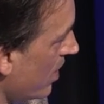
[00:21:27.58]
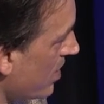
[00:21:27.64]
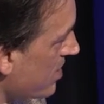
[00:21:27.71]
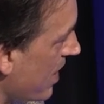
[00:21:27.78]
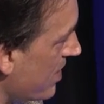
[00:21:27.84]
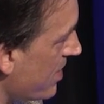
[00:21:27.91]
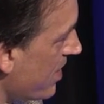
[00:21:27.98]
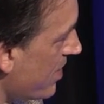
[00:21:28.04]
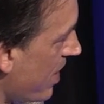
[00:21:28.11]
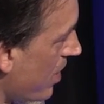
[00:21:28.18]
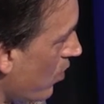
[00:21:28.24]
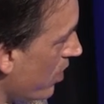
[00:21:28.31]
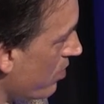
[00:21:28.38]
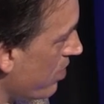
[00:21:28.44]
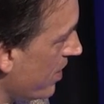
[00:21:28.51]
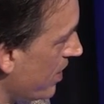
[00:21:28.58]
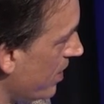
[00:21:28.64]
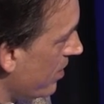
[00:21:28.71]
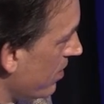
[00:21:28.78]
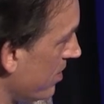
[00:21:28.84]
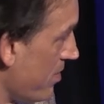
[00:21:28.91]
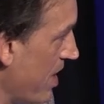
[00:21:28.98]
his idea then would
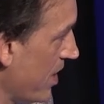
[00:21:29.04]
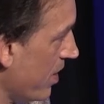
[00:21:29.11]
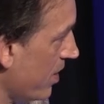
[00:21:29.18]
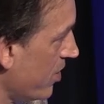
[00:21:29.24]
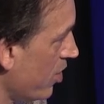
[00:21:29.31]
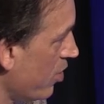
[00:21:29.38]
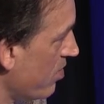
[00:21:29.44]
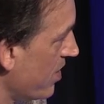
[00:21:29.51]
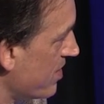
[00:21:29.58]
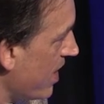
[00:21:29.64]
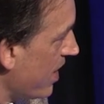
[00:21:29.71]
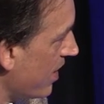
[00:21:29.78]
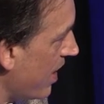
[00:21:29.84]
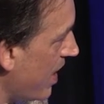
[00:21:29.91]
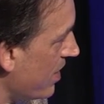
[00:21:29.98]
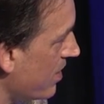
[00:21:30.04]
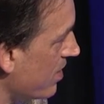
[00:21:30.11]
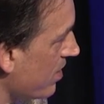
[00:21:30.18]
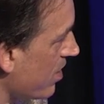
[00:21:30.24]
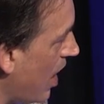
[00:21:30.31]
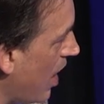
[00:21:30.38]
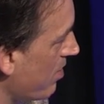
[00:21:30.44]
be to make a cube. He'd take
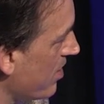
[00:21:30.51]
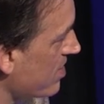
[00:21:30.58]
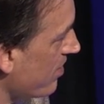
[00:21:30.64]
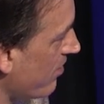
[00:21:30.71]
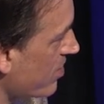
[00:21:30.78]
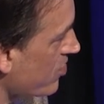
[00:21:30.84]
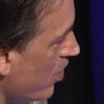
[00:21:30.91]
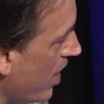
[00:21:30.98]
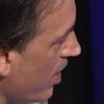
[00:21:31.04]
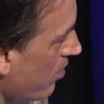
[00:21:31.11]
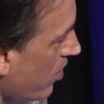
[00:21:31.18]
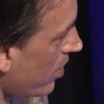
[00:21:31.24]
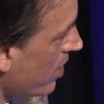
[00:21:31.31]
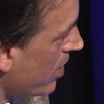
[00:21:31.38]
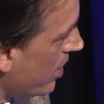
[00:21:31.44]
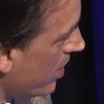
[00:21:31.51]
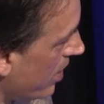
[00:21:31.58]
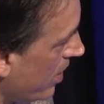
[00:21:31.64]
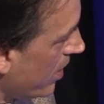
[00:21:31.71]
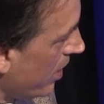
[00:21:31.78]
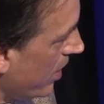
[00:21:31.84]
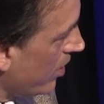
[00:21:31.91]
eight copies of a trimer,
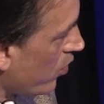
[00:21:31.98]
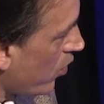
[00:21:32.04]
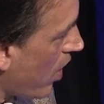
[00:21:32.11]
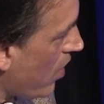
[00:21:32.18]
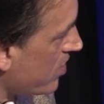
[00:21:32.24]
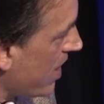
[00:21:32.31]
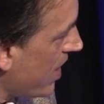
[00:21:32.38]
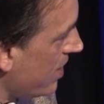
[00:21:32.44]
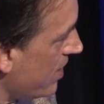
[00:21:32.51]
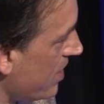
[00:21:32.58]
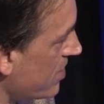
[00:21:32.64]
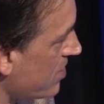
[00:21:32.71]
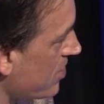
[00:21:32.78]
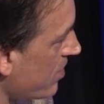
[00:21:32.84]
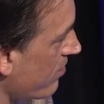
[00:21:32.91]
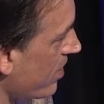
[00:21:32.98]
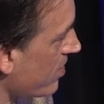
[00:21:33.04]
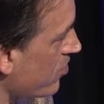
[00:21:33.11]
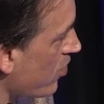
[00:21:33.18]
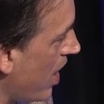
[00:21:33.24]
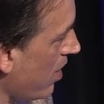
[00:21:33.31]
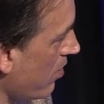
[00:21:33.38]
he'd rotate each of the
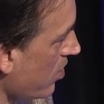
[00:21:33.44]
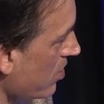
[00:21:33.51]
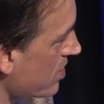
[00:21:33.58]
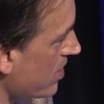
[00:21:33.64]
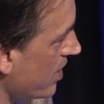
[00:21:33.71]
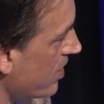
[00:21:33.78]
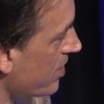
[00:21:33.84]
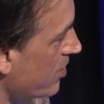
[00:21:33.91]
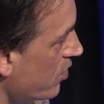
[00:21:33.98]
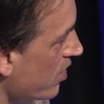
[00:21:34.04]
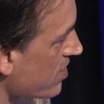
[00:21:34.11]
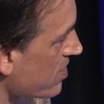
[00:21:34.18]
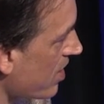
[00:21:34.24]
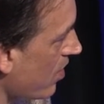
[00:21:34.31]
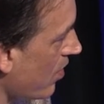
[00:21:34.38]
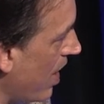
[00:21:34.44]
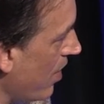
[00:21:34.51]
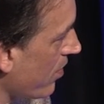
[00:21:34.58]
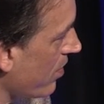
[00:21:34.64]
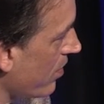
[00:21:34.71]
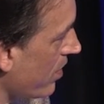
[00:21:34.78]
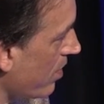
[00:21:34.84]
trimers in unison
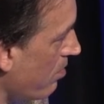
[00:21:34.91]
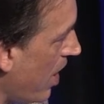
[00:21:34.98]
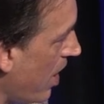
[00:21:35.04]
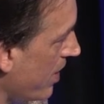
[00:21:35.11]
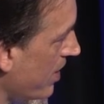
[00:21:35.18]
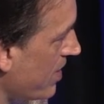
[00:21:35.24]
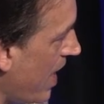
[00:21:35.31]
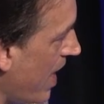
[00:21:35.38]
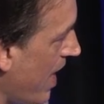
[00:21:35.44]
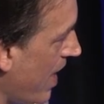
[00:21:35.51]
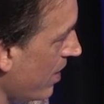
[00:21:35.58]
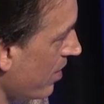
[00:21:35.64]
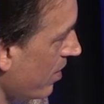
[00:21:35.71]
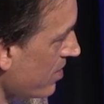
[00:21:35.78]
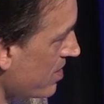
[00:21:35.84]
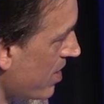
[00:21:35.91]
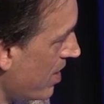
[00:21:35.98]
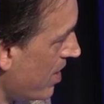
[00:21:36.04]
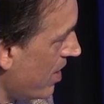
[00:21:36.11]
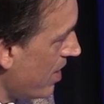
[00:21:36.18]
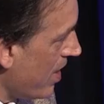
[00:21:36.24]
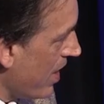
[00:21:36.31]
around the body diagonals
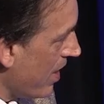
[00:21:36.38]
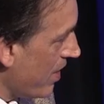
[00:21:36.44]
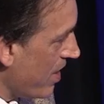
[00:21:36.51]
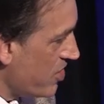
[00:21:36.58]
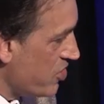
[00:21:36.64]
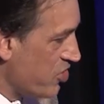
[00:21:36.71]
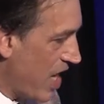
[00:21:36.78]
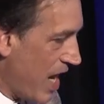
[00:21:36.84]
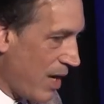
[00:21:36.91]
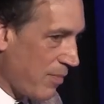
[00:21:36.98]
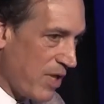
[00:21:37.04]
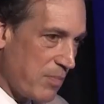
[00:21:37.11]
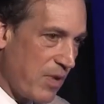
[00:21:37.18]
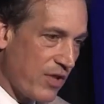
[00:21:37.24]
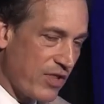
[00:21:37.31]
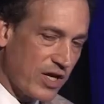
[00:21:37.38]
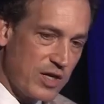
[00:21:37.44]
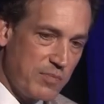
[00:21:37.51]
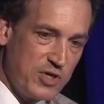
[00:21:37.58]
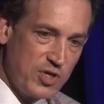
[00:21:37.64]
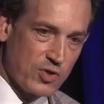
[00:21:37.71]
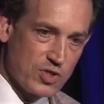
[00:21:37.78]
and then jam them on the
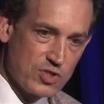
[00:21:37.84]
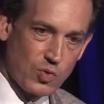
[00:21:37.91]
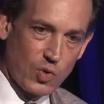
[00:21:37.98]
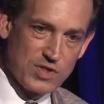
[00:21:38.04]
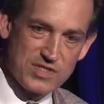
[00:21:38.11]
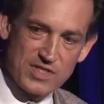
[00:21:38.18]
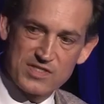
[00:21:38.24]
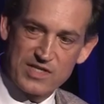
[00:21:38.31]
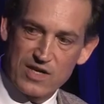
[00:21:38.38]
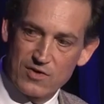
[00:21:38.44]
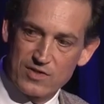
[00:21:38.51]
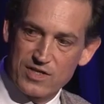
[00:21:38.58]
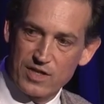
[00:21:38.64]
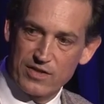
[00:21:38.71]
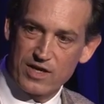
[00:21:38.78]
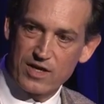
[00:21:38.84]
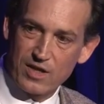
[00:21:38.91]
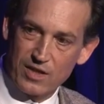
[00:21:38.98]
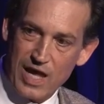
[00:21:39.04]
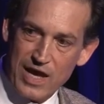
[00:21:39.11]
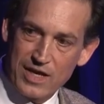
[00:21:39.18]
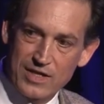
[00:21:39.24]
computer towards the center till they
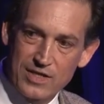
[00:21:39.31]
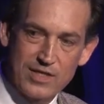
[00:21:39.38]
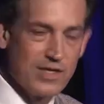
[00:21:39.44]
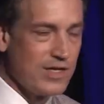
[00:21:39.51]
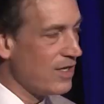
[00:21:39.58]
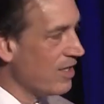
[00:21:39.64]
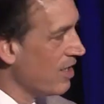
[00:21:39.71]
collided.